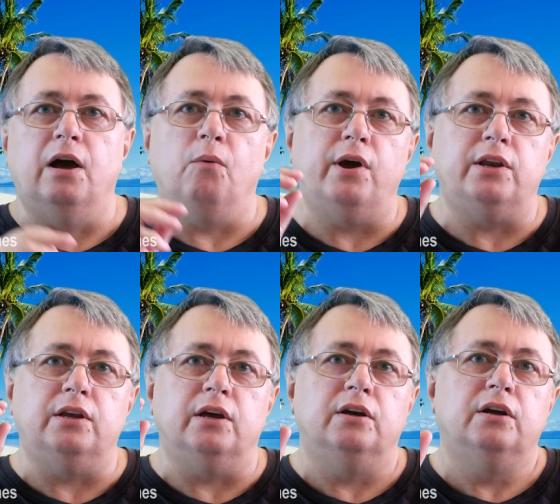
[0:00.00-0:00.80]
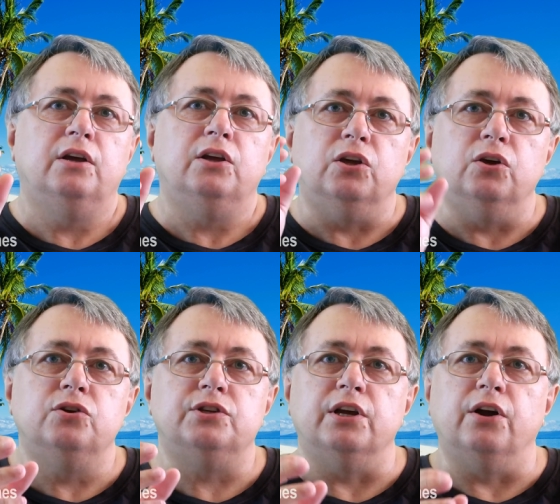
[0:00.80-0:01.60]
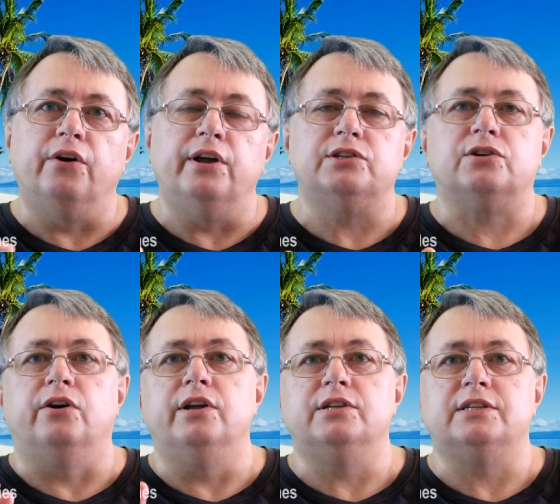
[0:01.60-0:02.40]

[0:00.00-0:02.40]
Now, when you're using green screens,